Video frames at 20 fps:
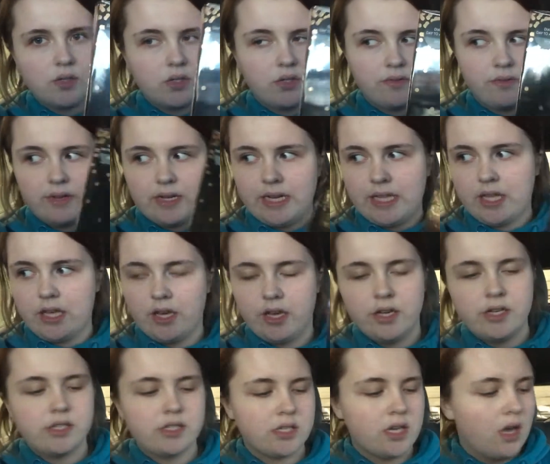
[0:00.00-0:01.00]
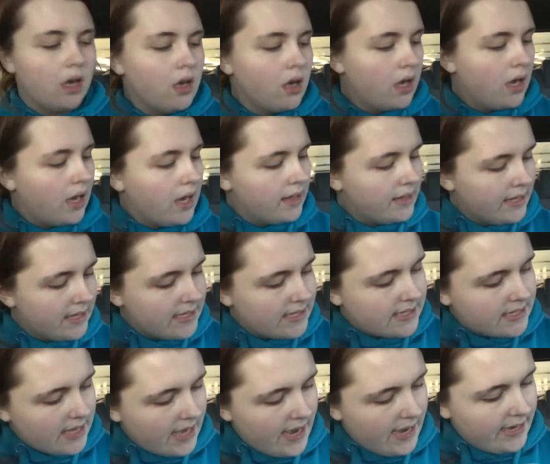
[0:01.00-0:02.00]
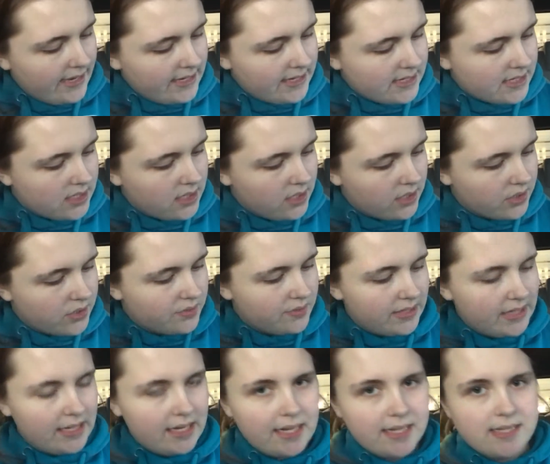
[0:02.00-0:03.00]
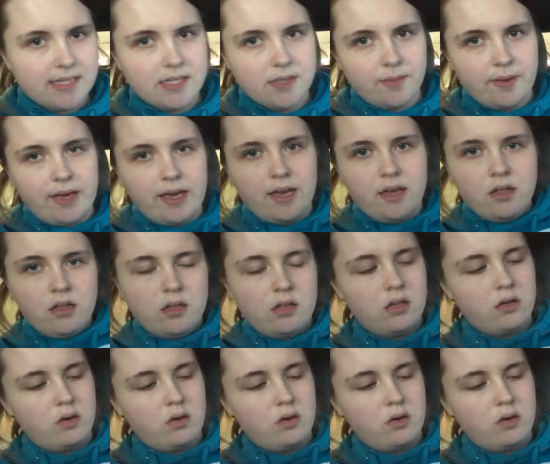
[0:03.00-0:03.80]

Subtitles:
so it's really cute. and inside looks really nice as well.